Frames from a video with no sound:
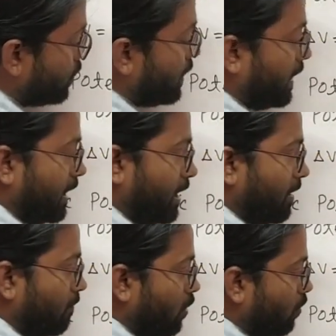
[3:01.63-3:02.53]
to
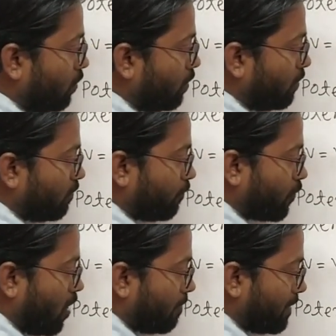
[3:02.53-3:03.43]
W
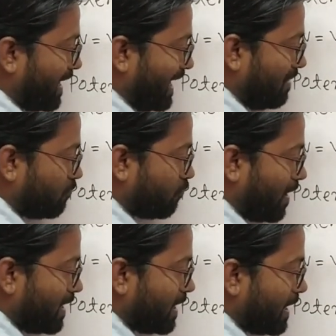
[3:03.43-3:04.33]
from
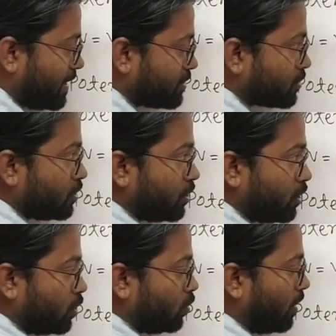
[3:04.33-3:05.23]
infinite
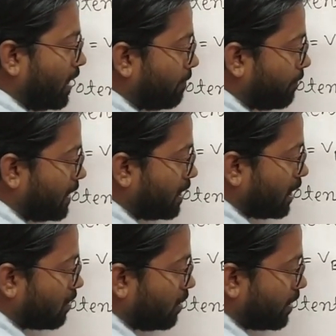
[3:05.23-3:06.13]
to a
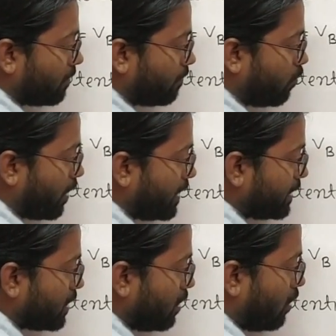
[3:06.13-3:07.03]
particular
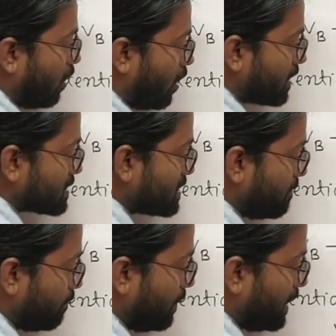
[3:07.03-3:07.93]
point, or
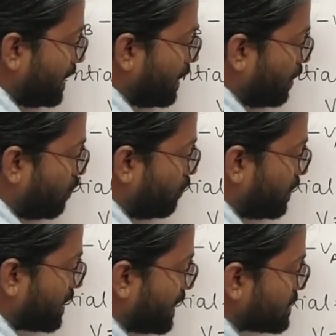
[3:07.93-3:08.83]
simply
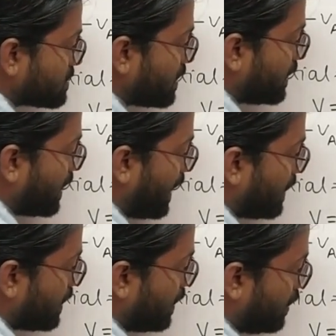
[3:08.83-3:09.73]
we can say
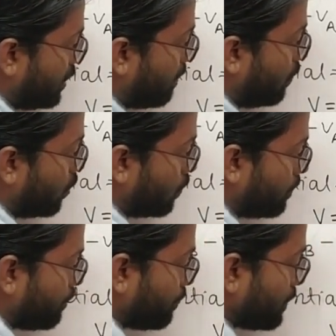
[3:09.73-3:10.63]
that W
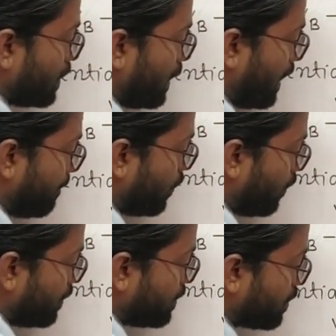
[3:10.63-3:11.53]

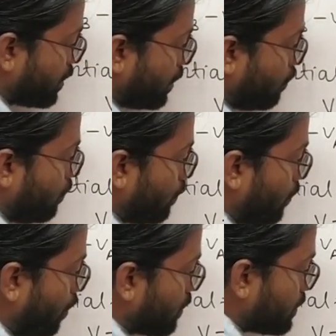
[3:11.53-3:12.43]
upon Q
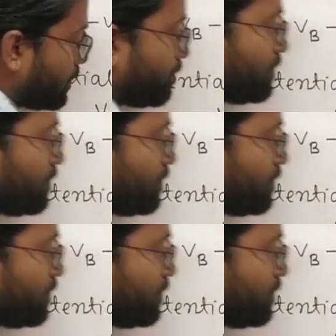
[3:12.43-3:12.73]
naught.